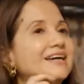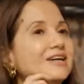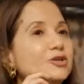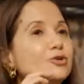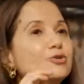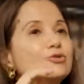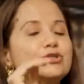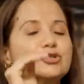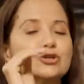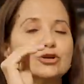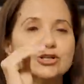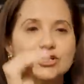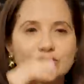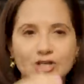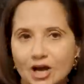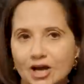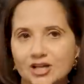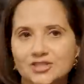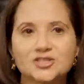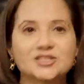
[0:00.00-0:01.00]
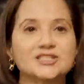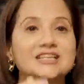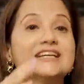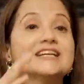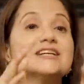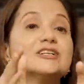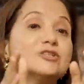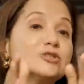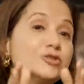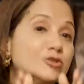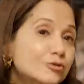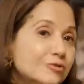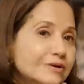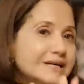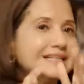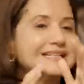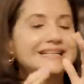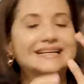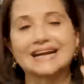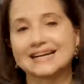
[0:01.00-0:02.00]
you should not say to
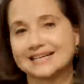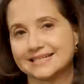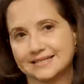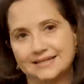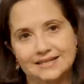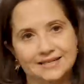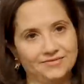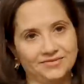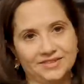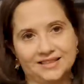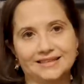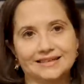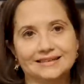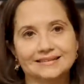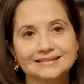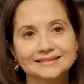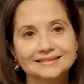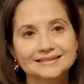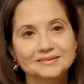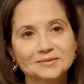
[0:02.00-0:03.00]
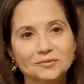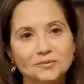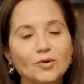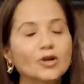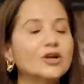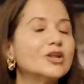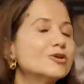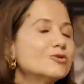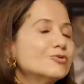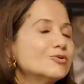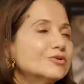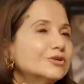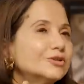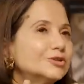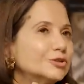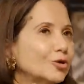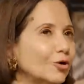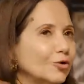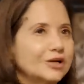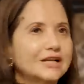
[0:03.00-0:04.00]
a director, Anvitaa? What do you
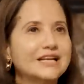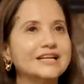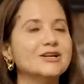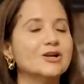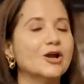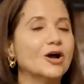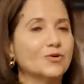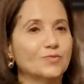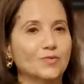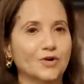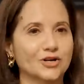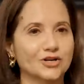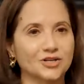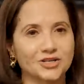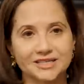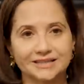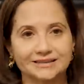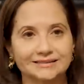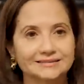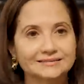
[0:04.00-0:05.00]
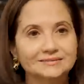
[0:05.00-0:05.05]
totally not want to hear?